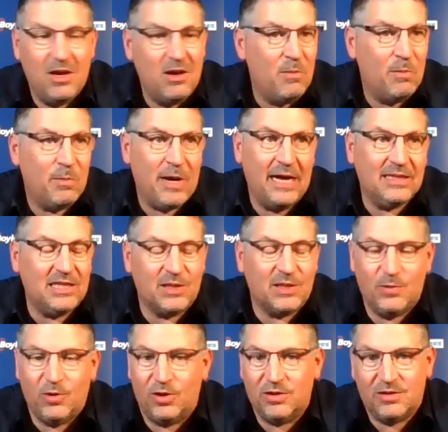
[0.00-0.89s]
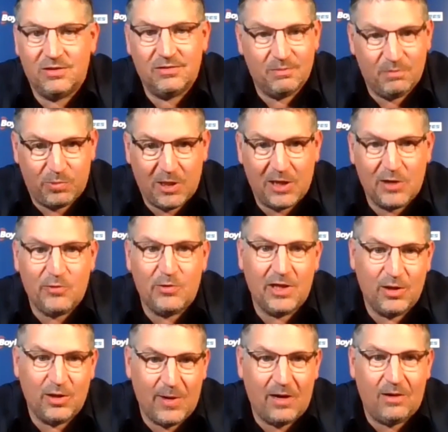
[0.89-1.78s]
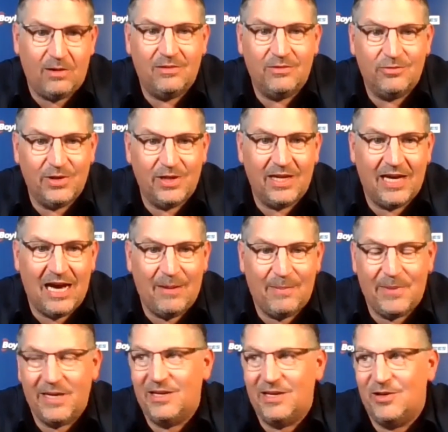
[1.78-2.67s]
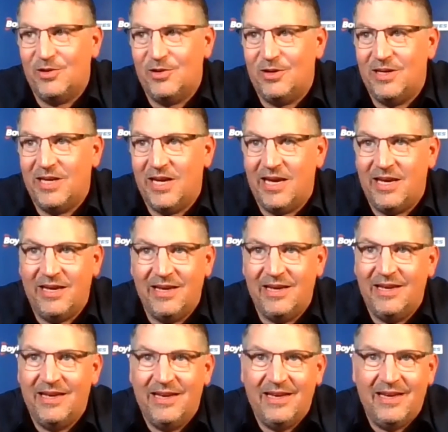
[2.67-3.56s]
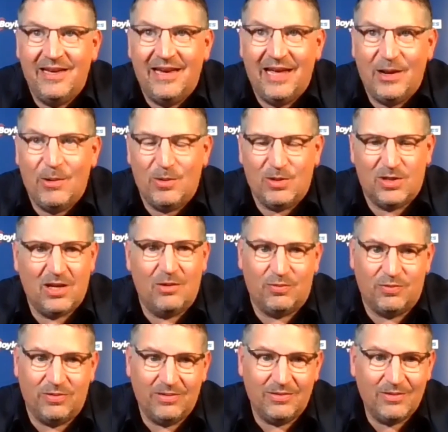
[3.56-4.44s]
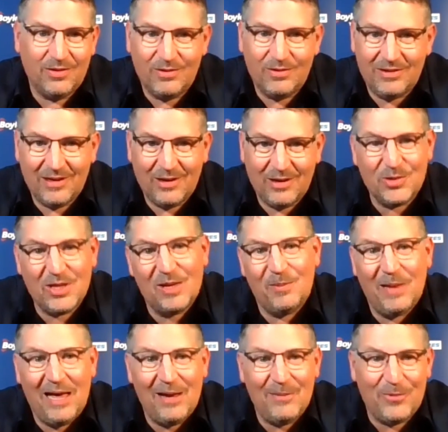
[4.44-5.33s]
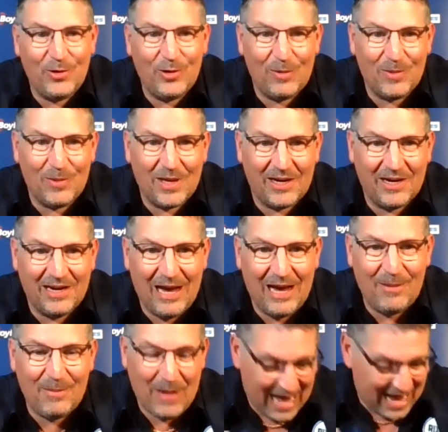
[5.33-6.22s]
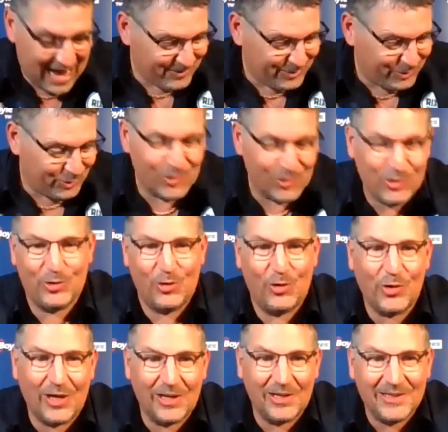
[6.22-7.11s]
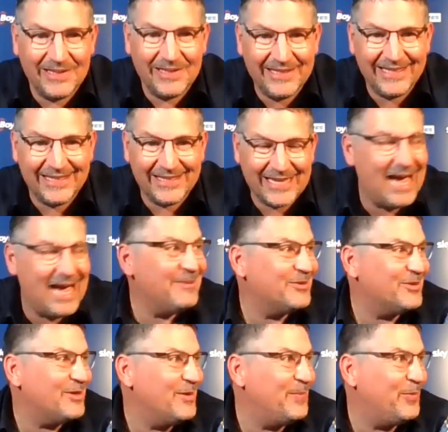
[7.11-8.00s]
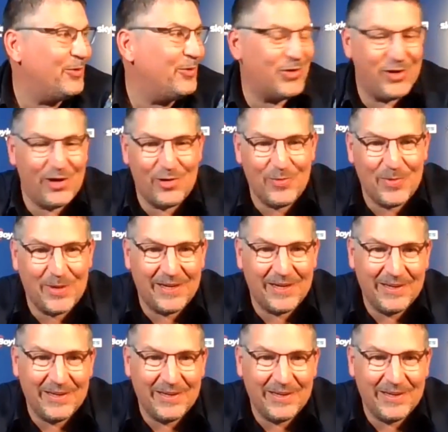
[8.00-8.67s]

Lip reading: Practice boards, playing really well. Really happy, you know. It was like Wacko up there. I'm absolutely soaking. It's absolutely pouring out me.